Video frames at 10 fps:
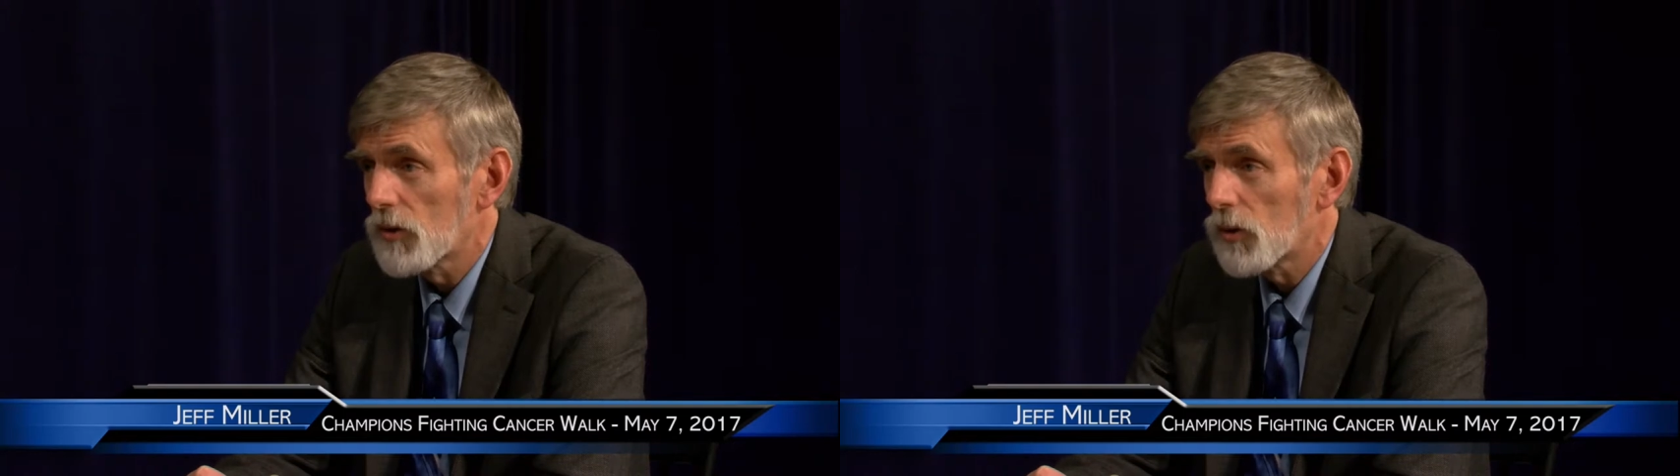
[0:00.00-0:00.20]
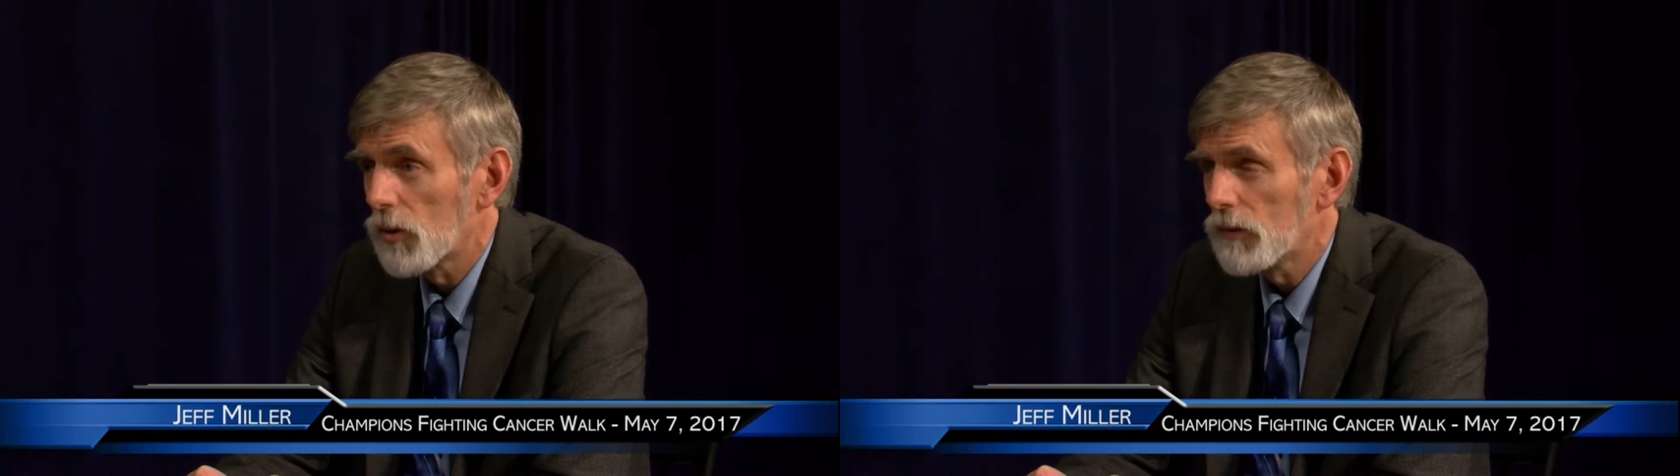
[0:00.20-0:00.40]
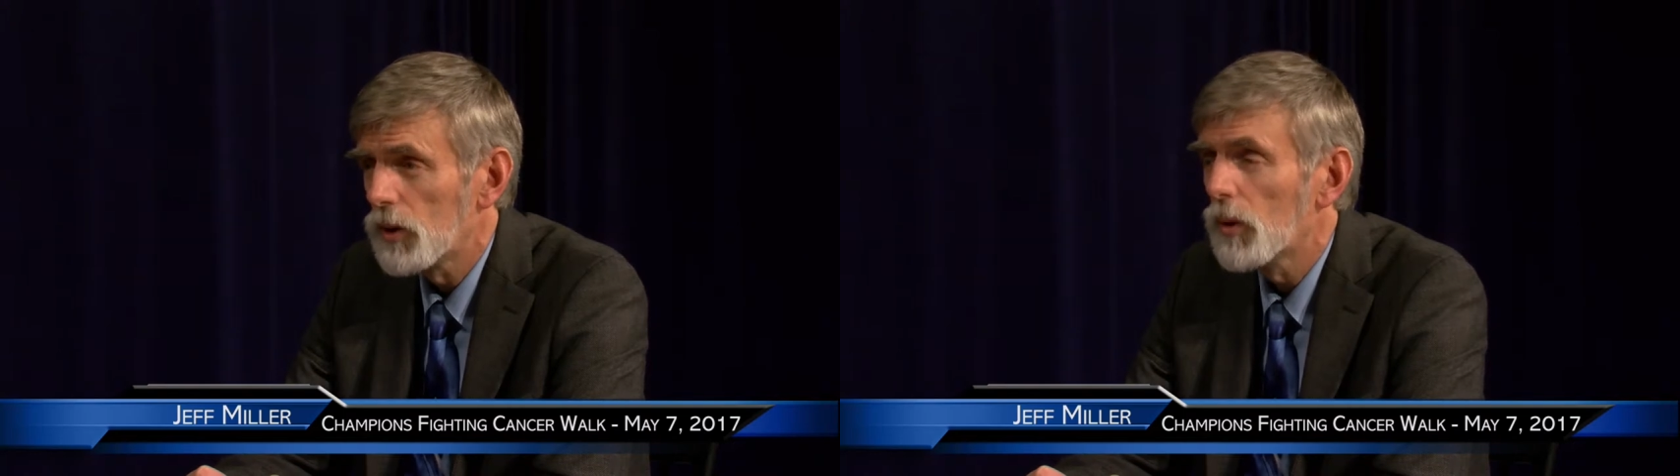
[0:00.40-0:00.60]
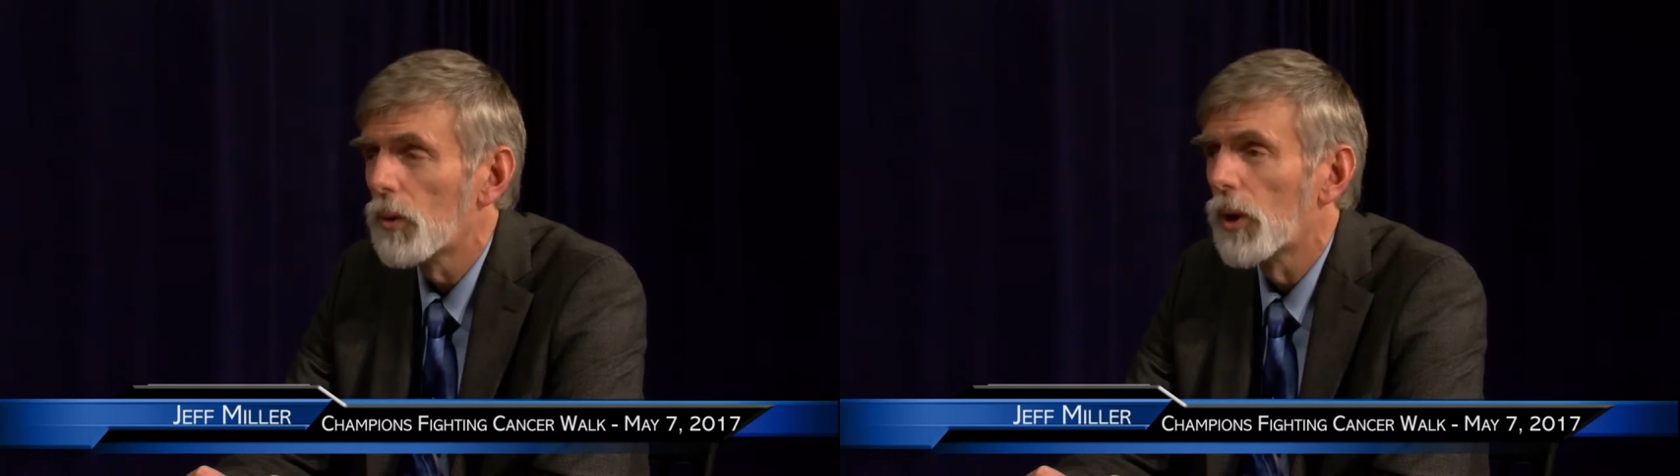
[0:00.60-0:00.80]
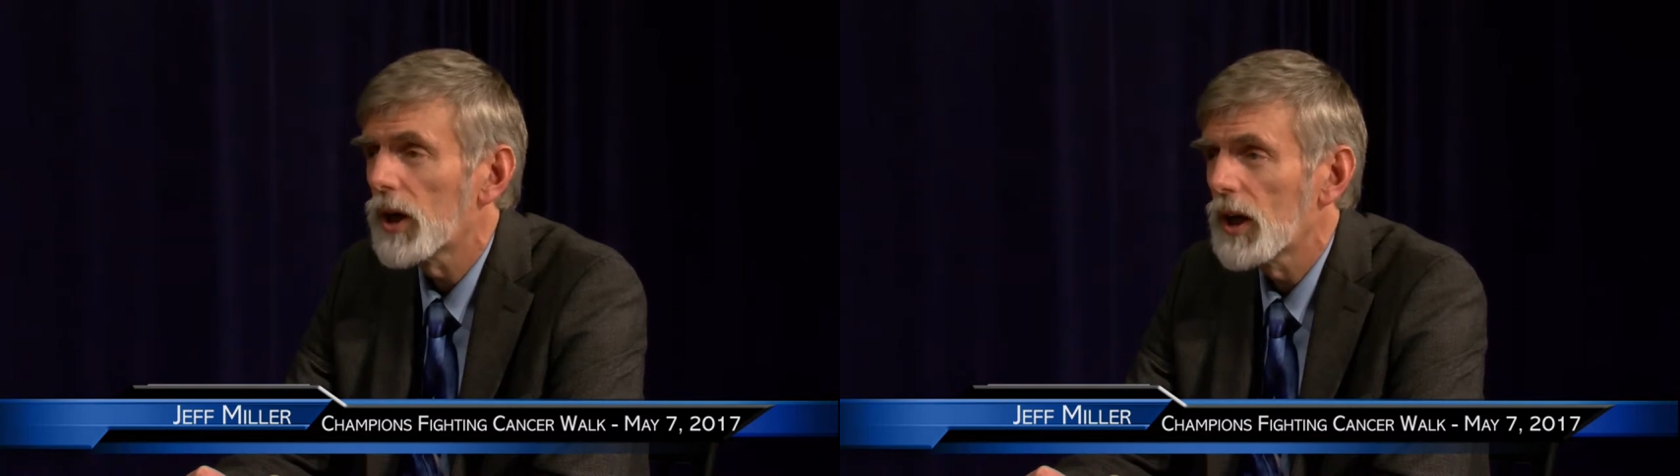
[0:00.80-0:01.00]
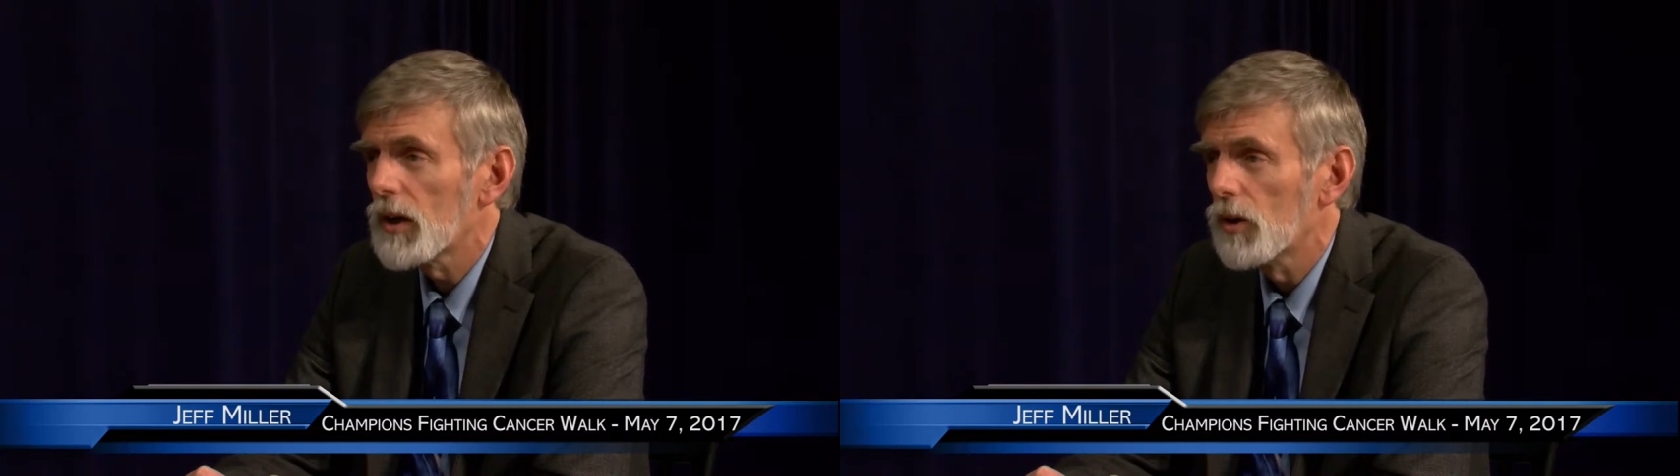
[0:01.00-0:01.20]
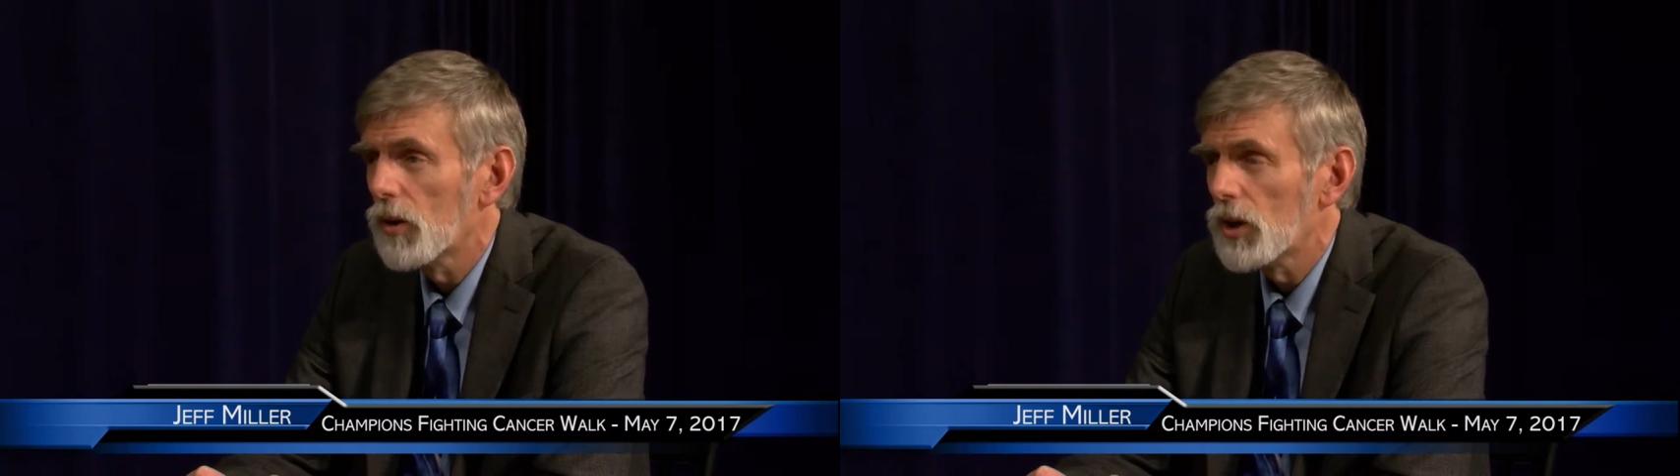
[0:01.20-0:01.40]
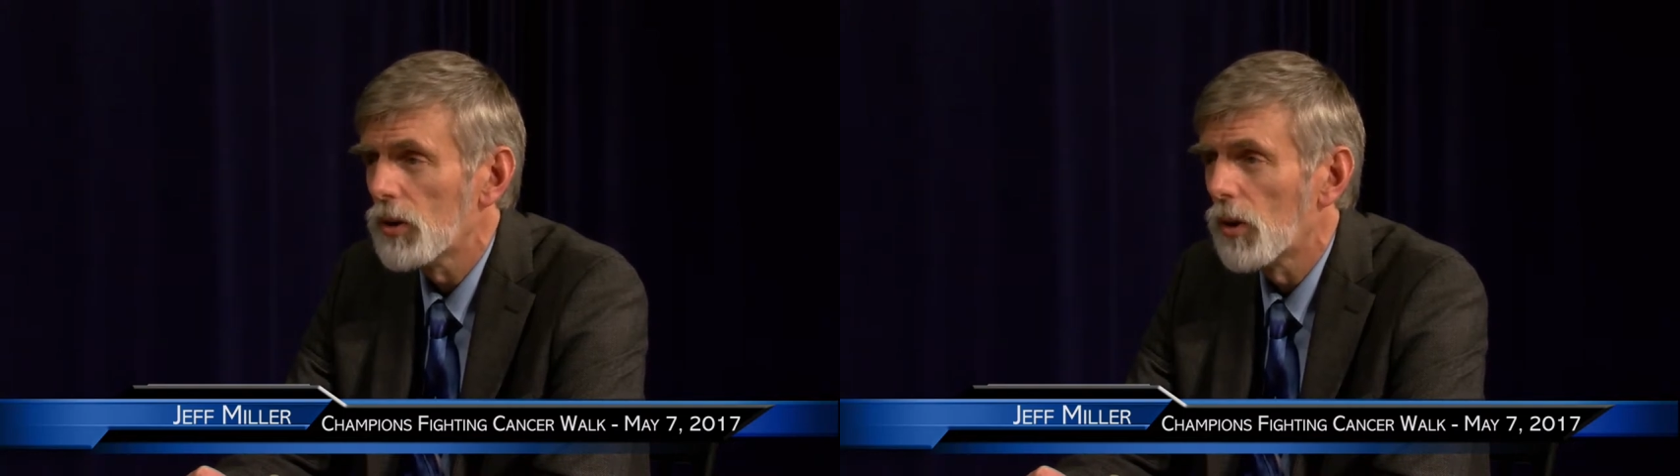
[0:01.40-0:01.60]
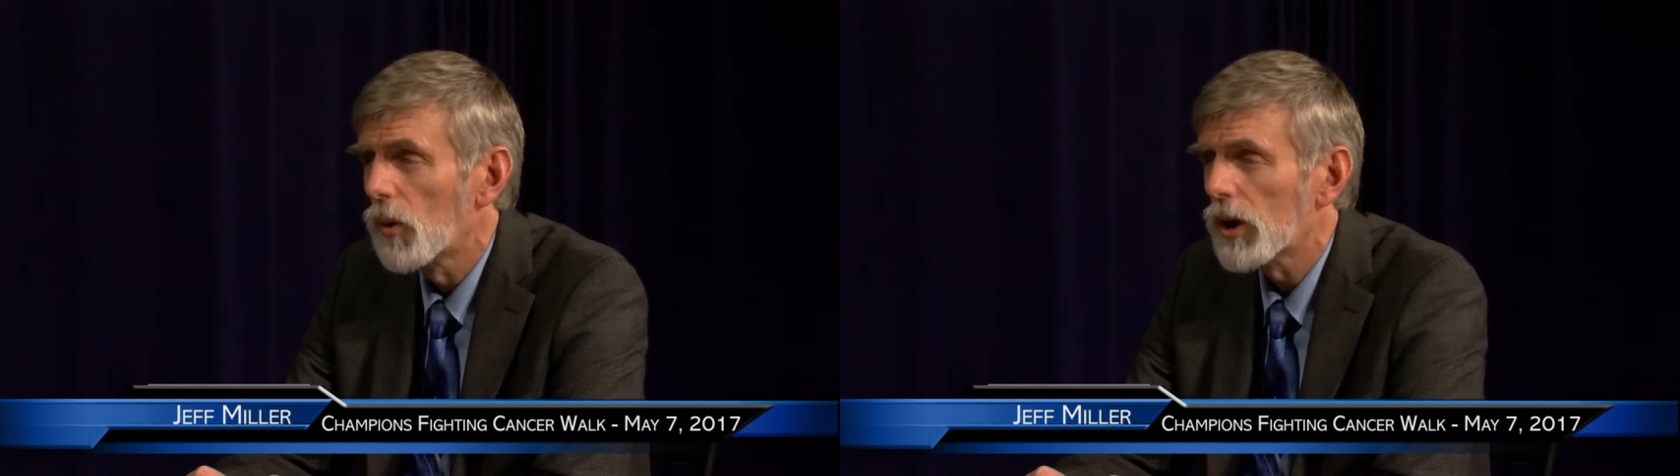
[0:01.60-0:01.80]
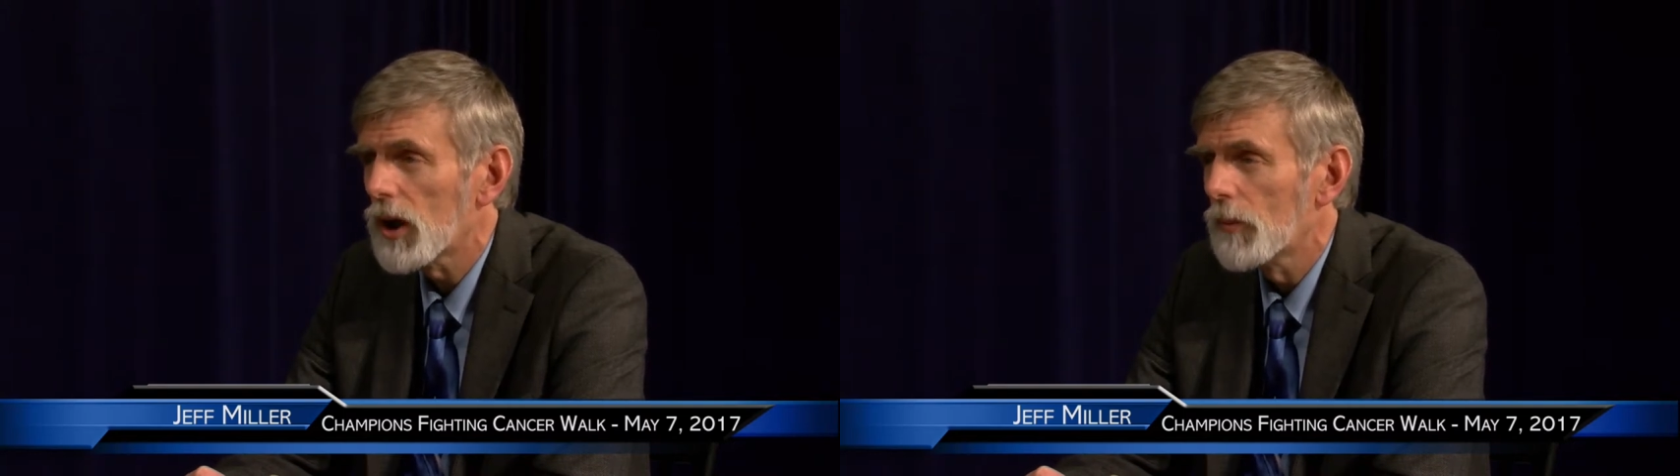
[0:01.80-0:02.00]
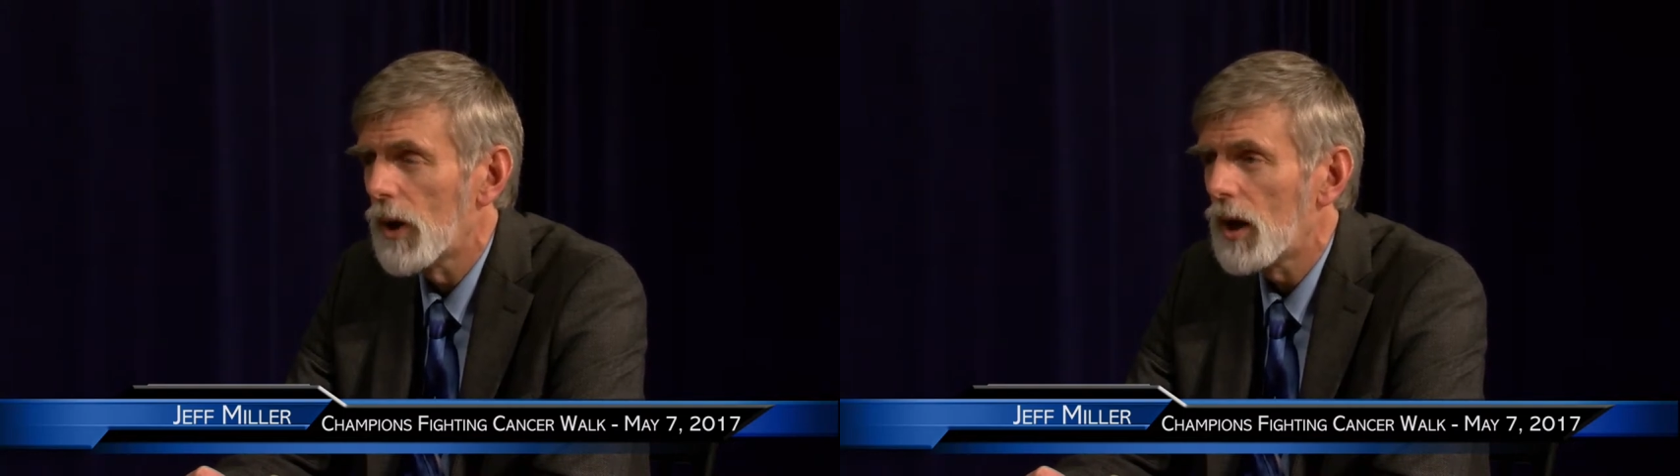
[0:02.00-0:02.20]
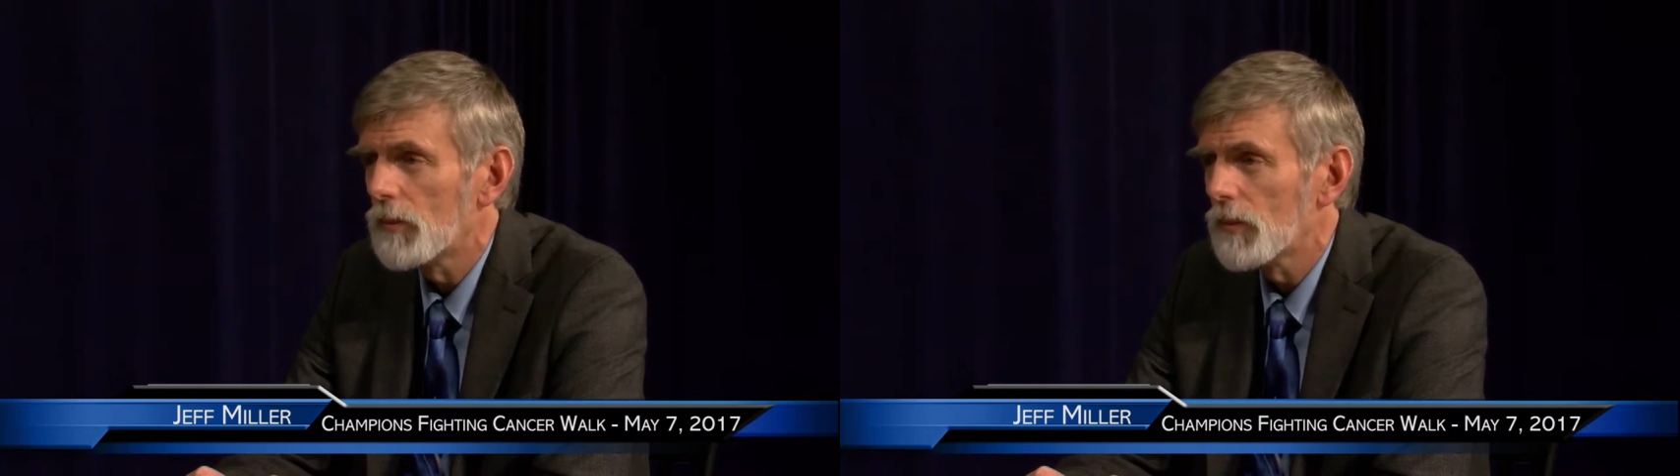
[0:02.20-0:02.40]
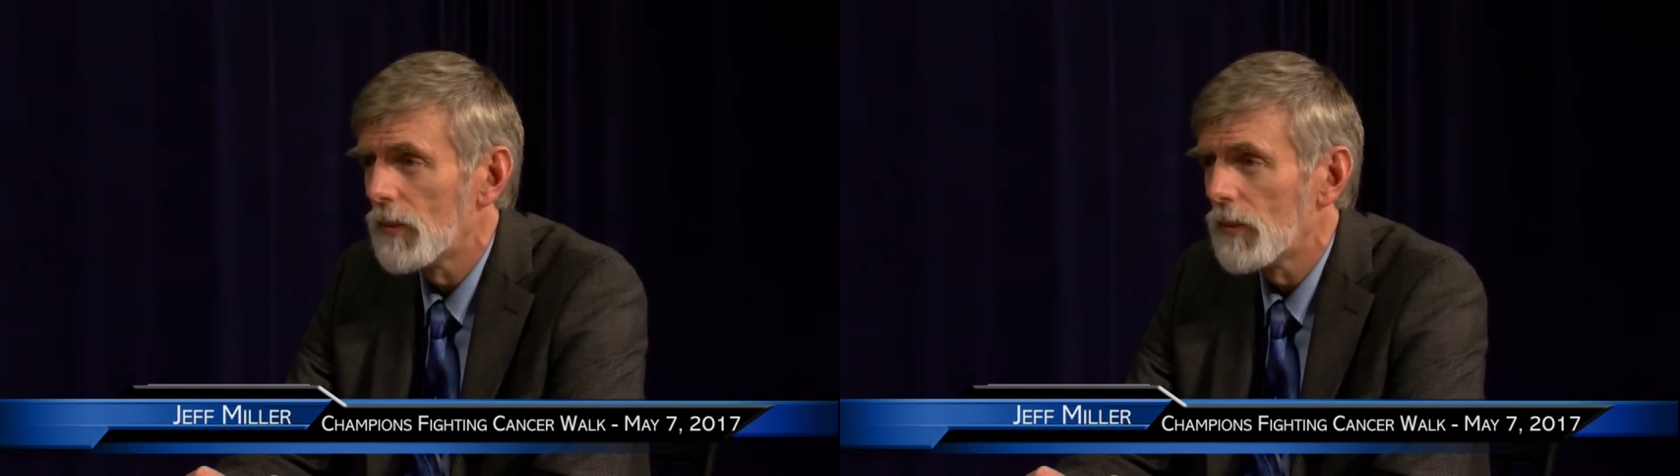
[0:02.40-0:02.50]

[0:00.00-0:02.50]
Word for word: So if you were working, you're, you're a working mom,